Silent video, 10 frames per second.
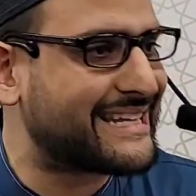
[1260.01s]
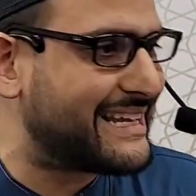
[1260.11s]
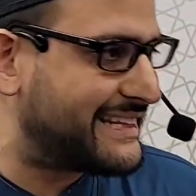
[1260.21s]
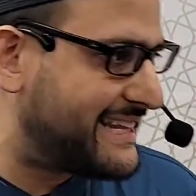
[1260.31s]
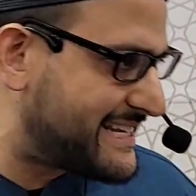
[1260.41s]

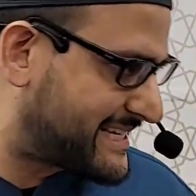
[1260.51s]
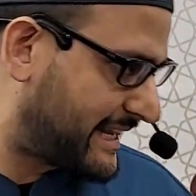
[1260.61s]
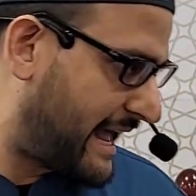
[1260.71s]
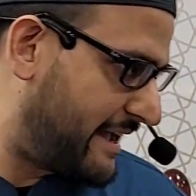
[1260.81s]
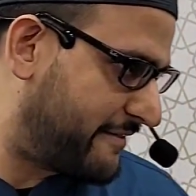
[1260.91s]
in this
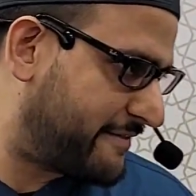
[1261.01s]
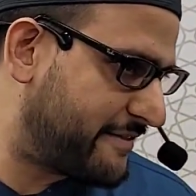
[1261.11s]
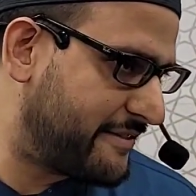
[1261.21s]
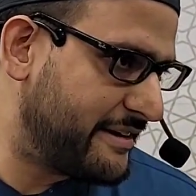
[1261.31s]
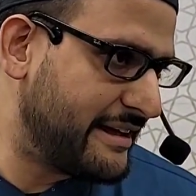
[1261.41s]
life.
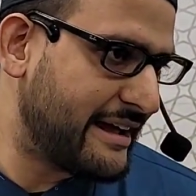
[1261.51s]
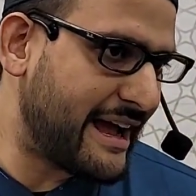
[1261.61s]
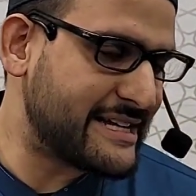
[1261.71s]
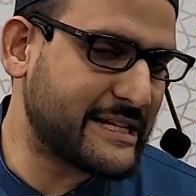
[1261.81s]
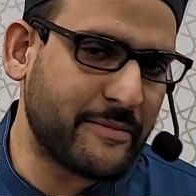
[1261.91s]

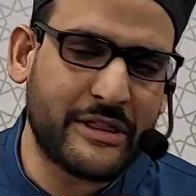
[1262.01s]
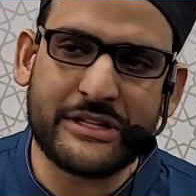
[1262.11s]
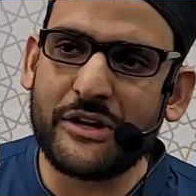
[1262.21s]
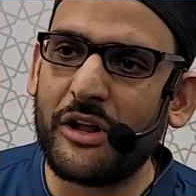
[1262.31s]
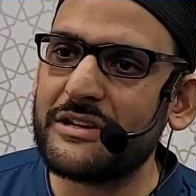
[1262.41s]
As some of the
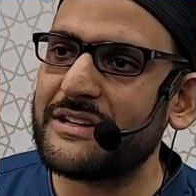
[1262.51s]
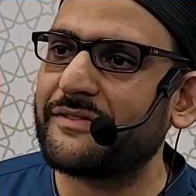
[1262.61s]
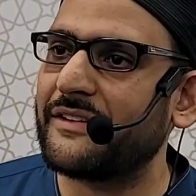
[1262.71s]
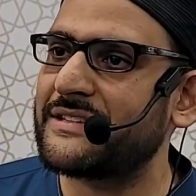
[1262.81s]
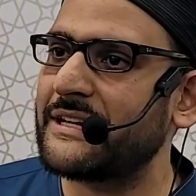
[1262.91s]
scholars
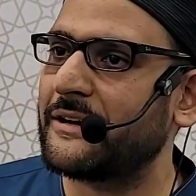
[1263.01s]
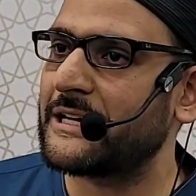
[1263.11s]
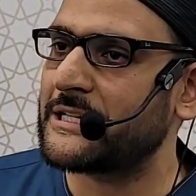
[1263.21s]
of tafsir